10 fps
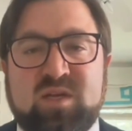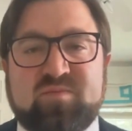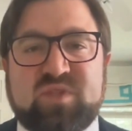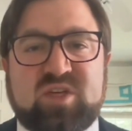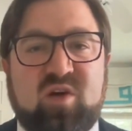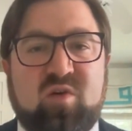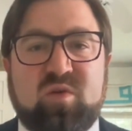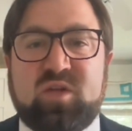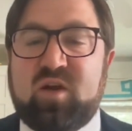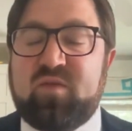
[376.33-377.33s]
And
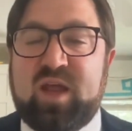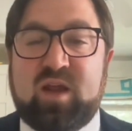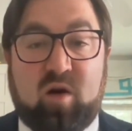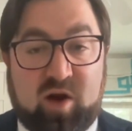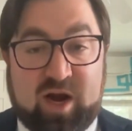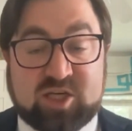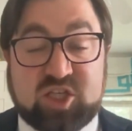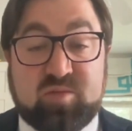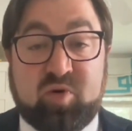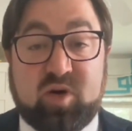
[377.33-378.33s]
so, they are
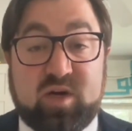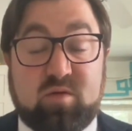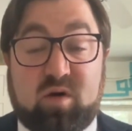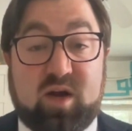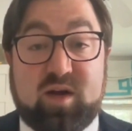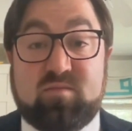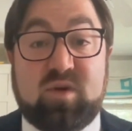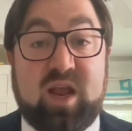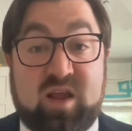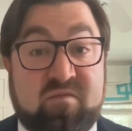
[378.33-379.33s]
actually put
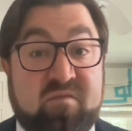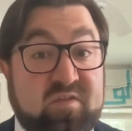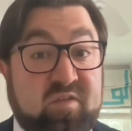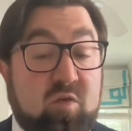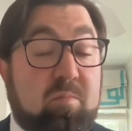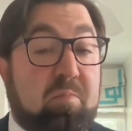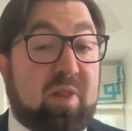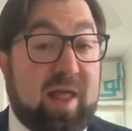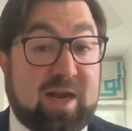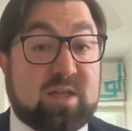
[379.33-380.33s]
on a physical
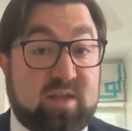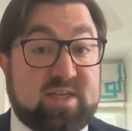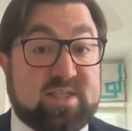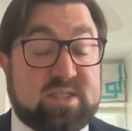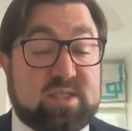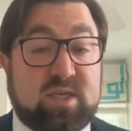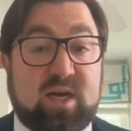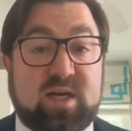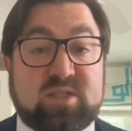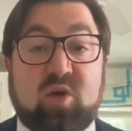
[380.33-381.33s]
blacklist.
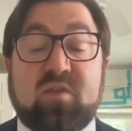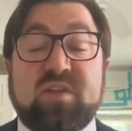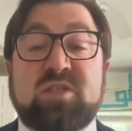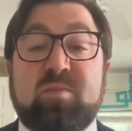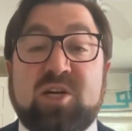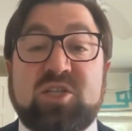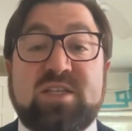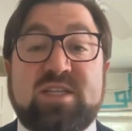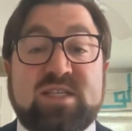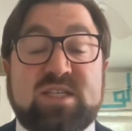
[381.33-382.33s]
It's called the
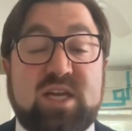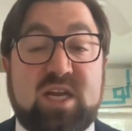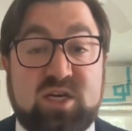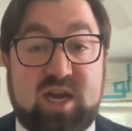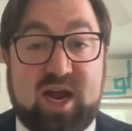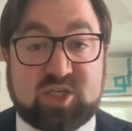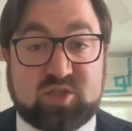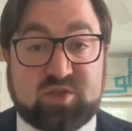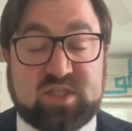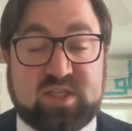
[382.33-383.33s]
Specially Designated
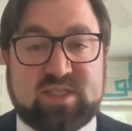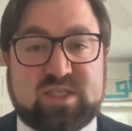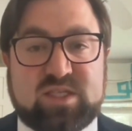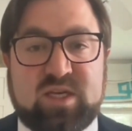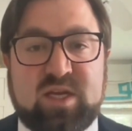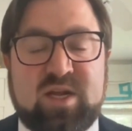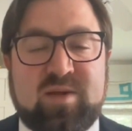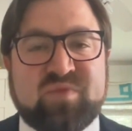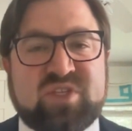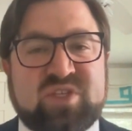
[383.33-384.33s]
Nationals List.
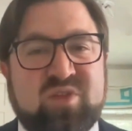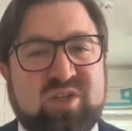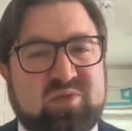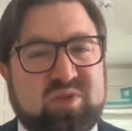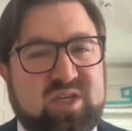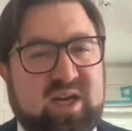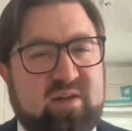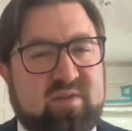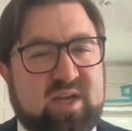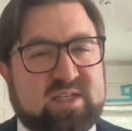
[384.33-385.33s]
And so this really
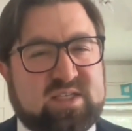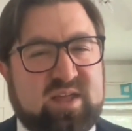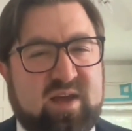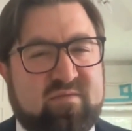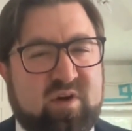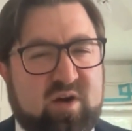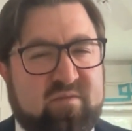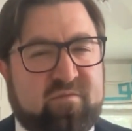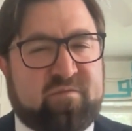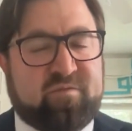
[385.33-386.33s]
kind of gets to that
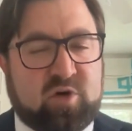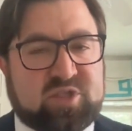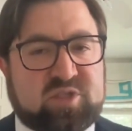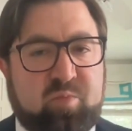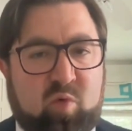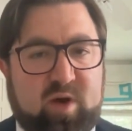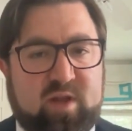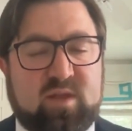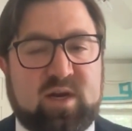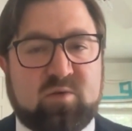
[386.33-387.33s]
very first
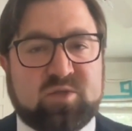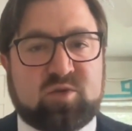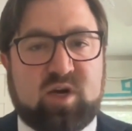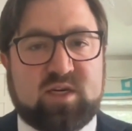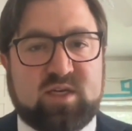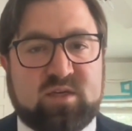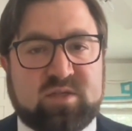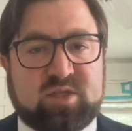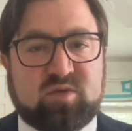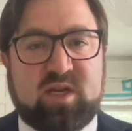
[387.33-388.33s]
point that I was trying to
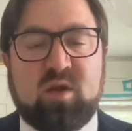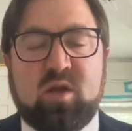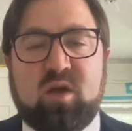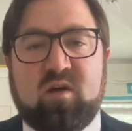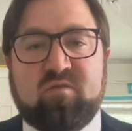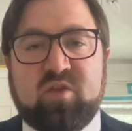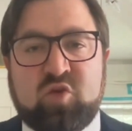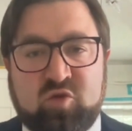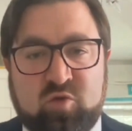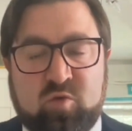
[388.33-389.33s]
illustrate of
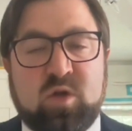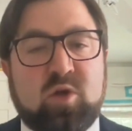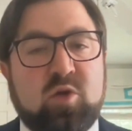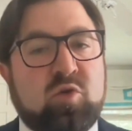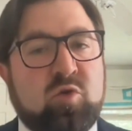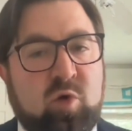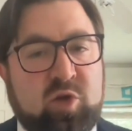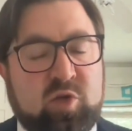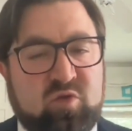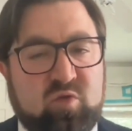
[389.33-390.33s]
the who. Who
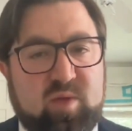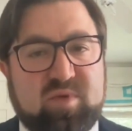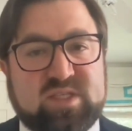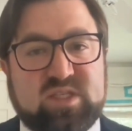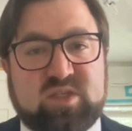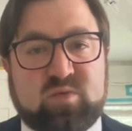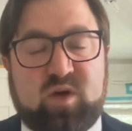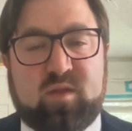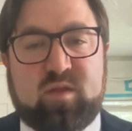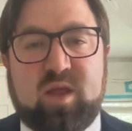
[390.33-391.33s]
are you doing business with?